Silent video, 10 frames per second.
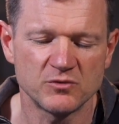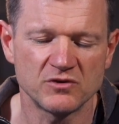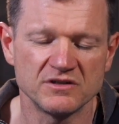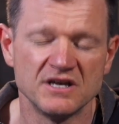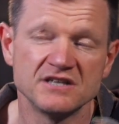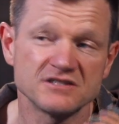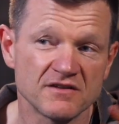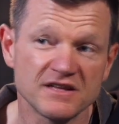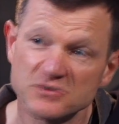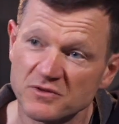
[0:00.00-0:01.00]
put on. So
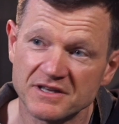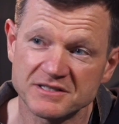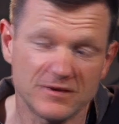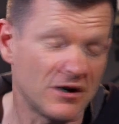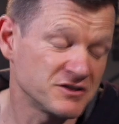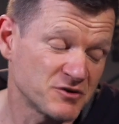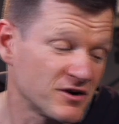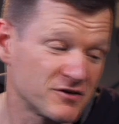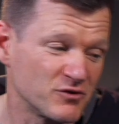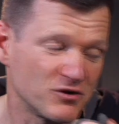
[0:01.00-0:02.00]
that's what that's about. So I
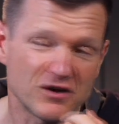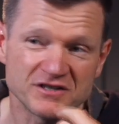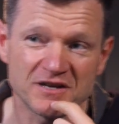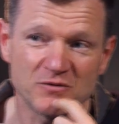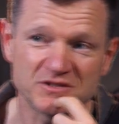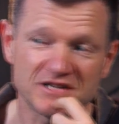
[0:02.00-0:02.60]
didn't realise that was